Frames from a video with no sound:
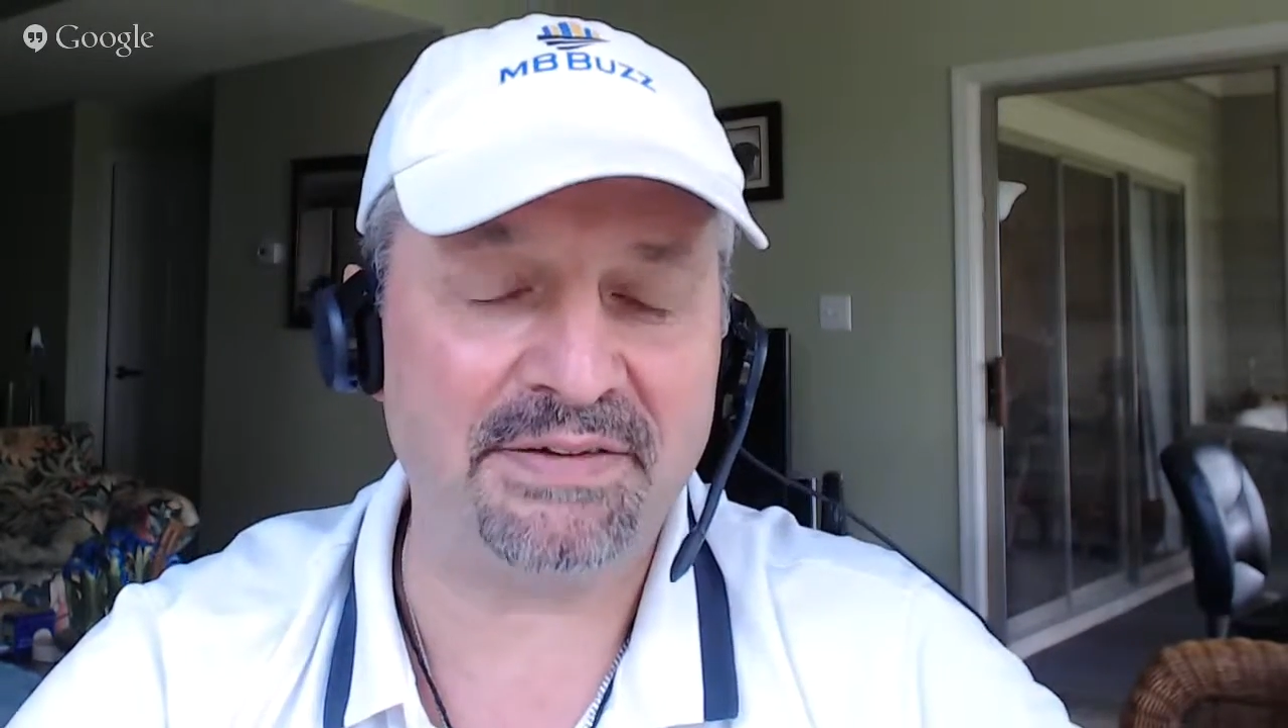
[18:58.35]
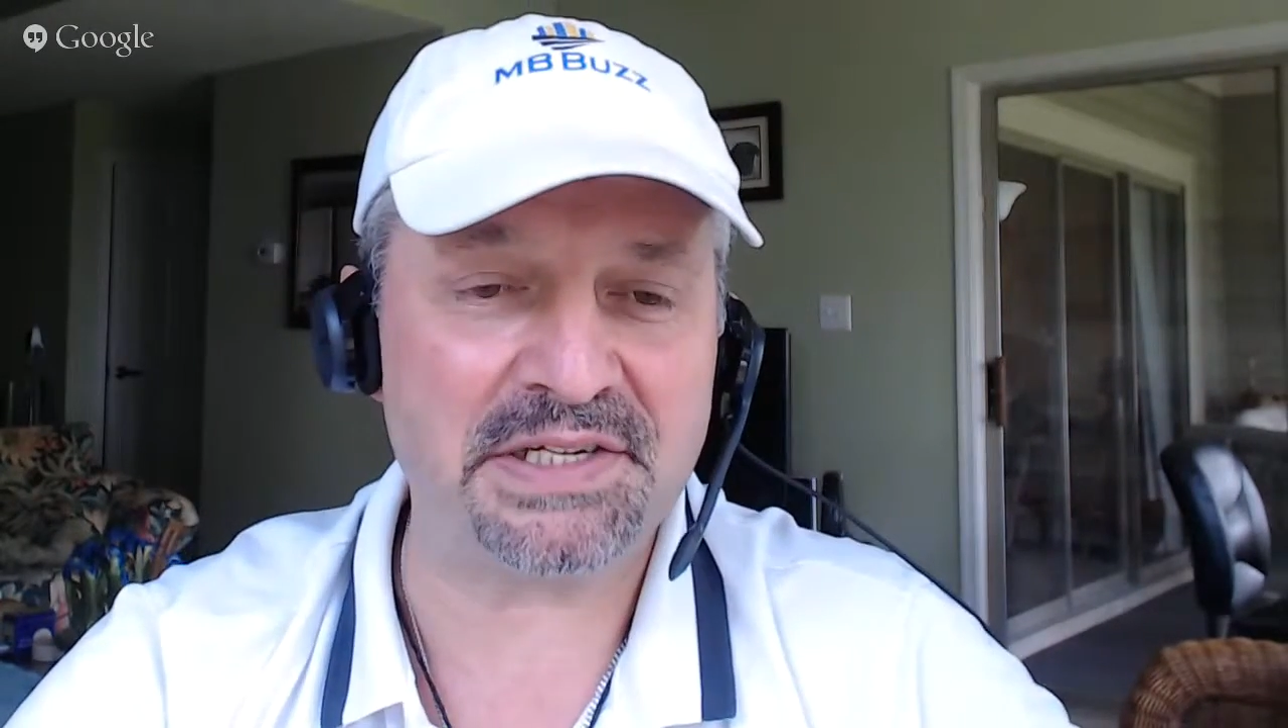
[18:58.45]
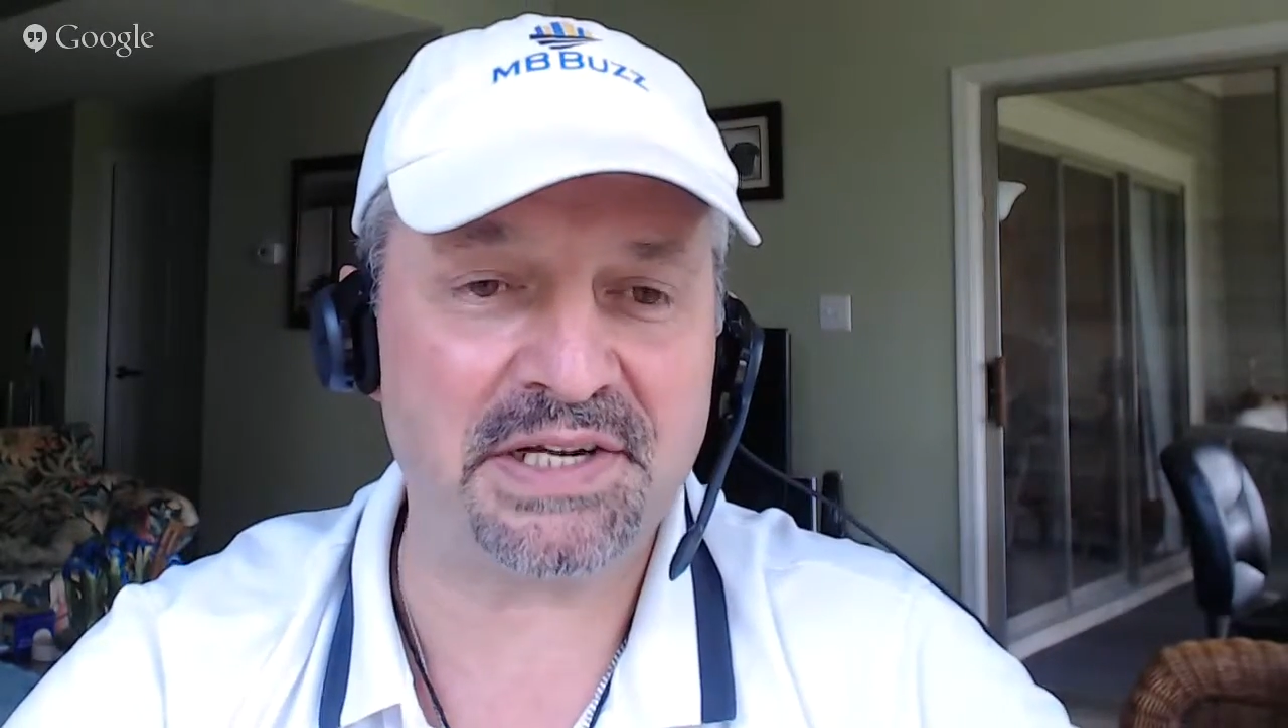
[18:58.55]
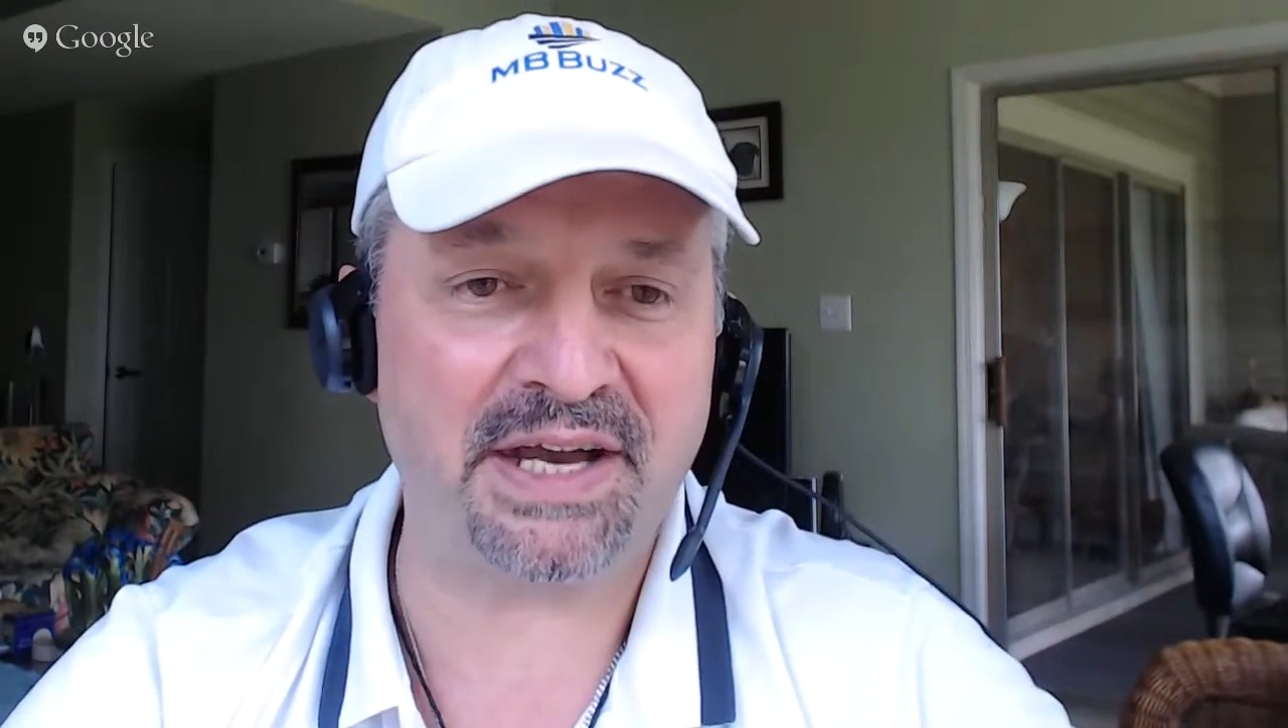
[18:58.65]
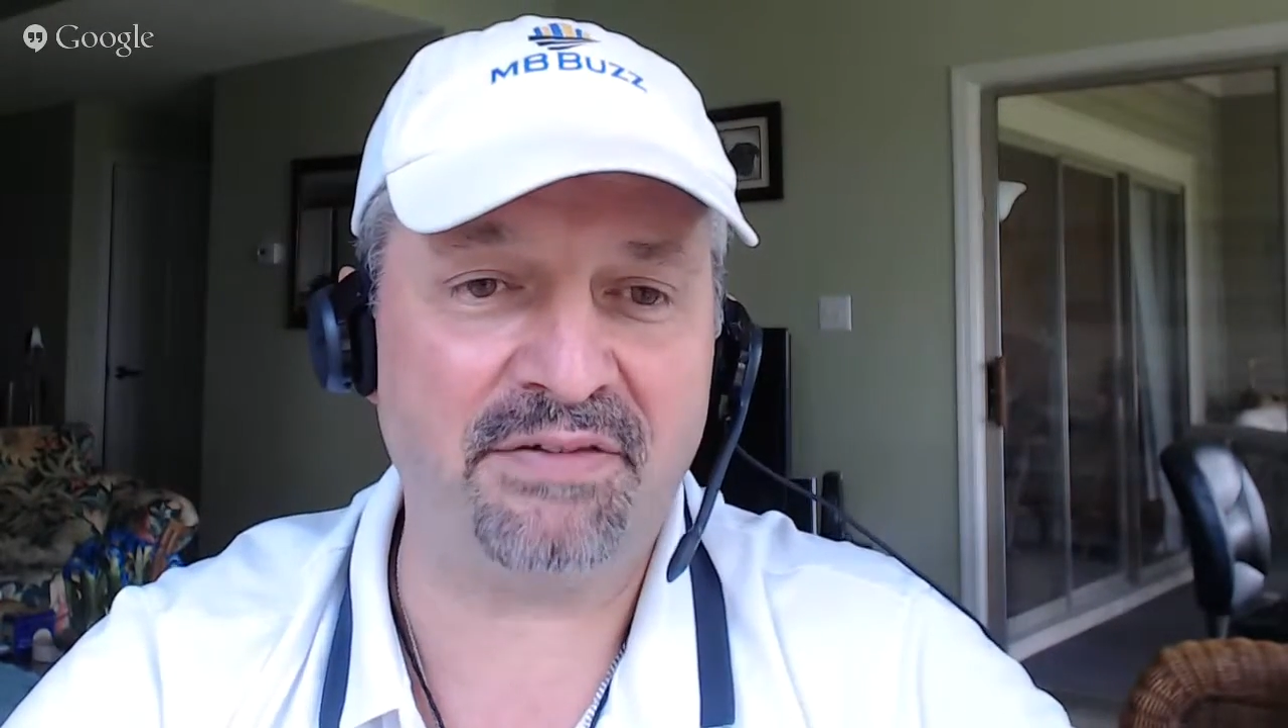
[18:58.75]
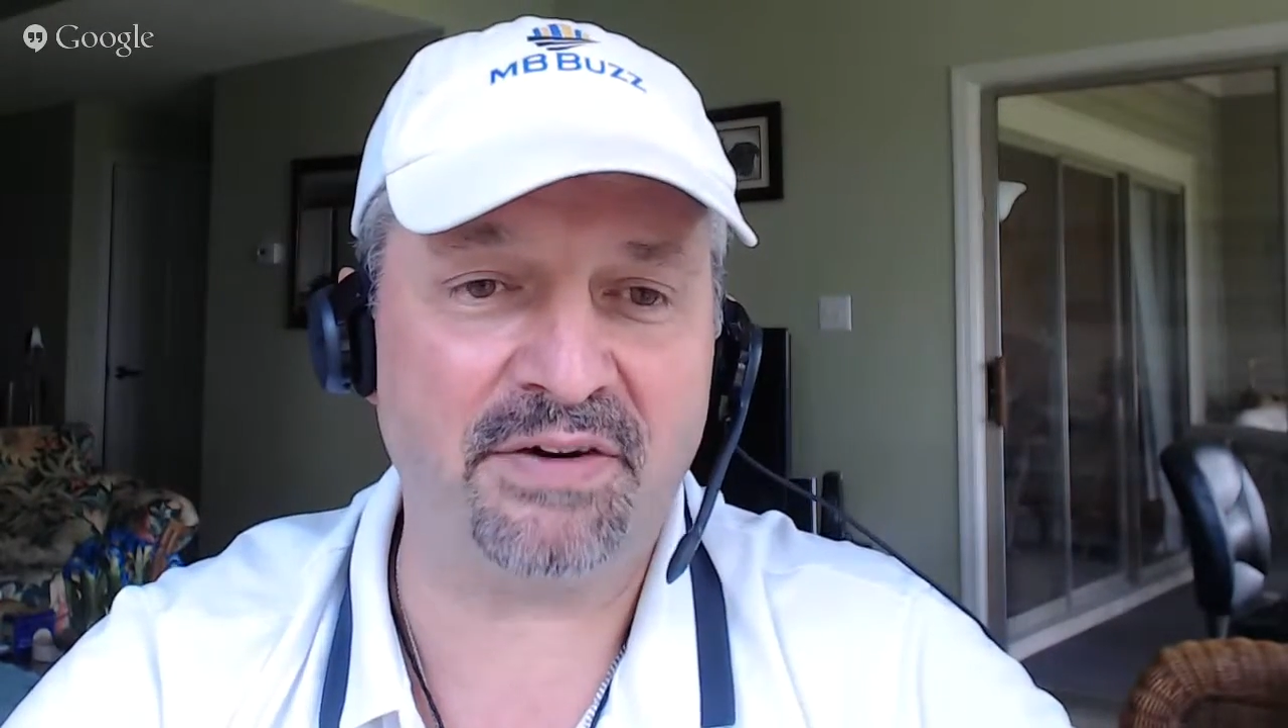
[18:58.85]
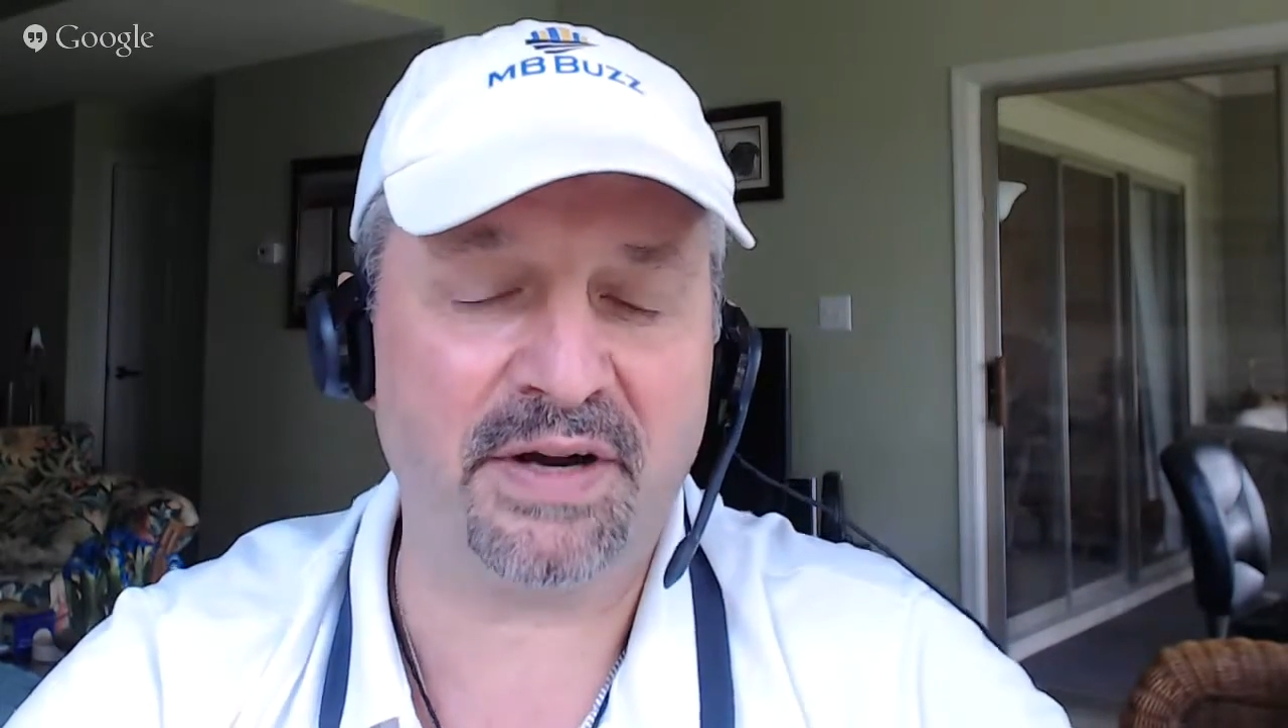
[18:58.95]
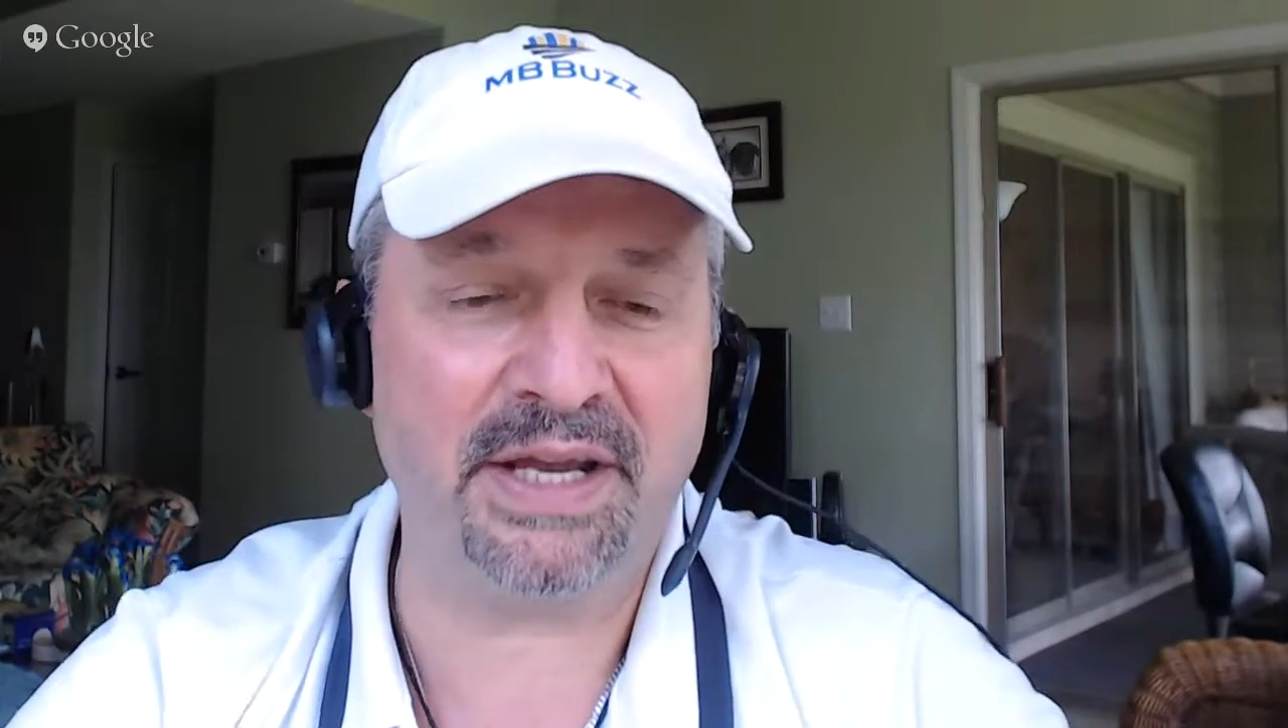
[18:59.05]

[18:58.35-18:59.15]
us to cover,